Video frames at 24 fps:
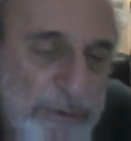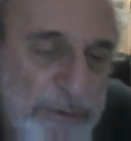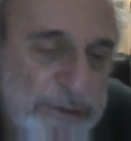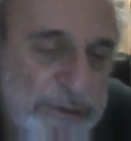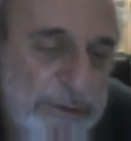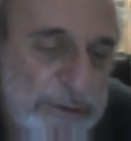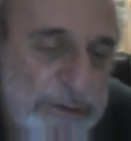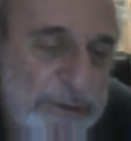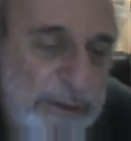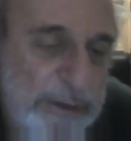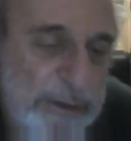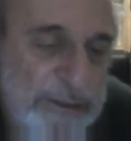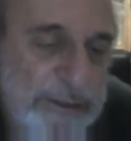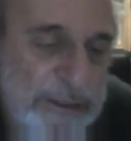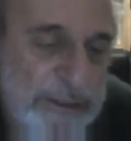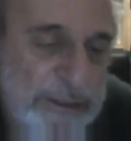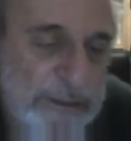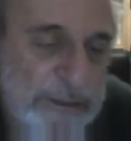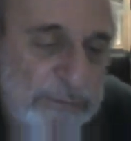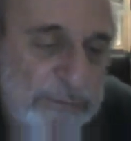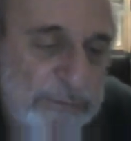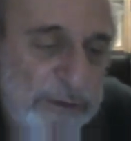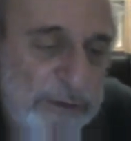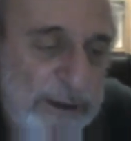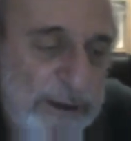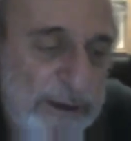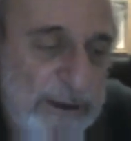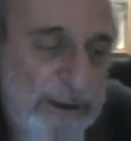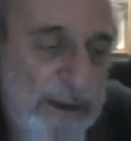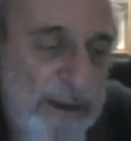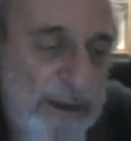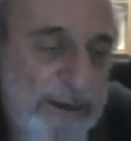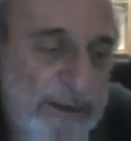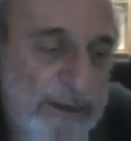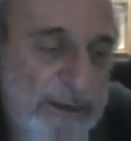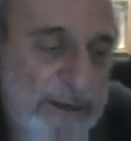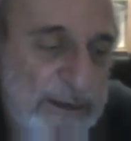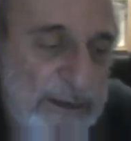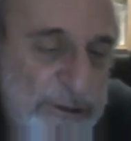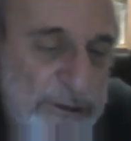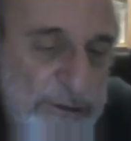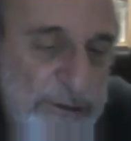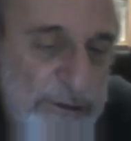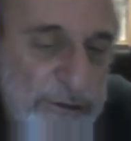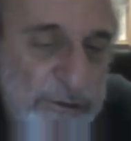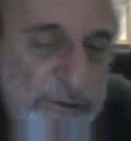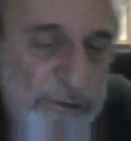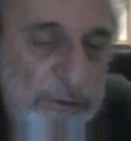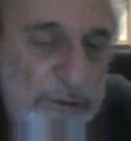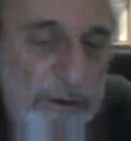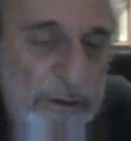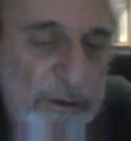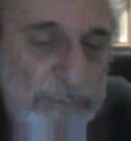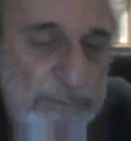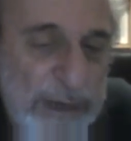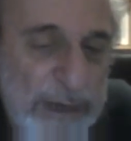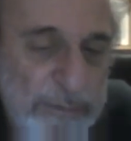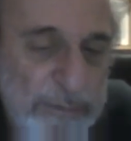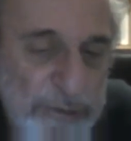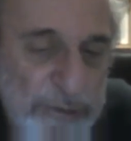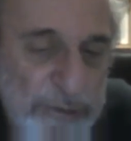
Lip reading: to identify a legend or a Bible